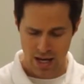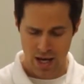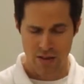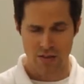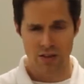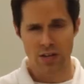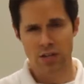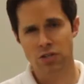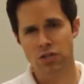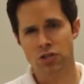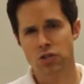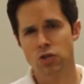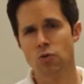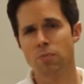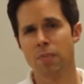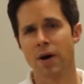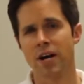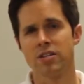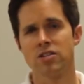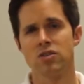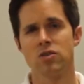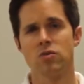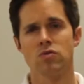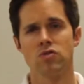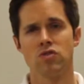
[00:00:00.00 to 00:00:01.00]
This
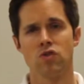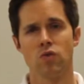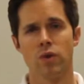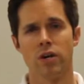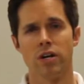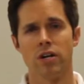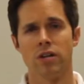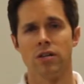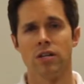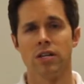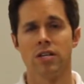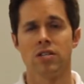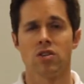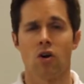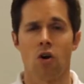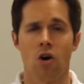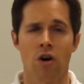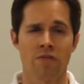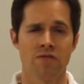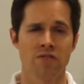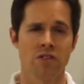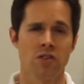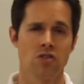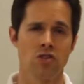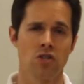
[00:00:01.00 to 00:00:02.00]
2x2 twill is
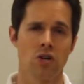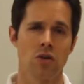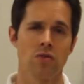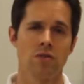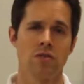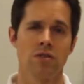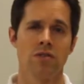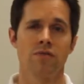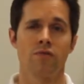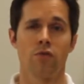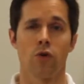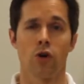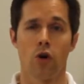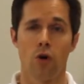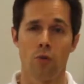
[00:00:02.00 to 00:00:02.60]
often chosen for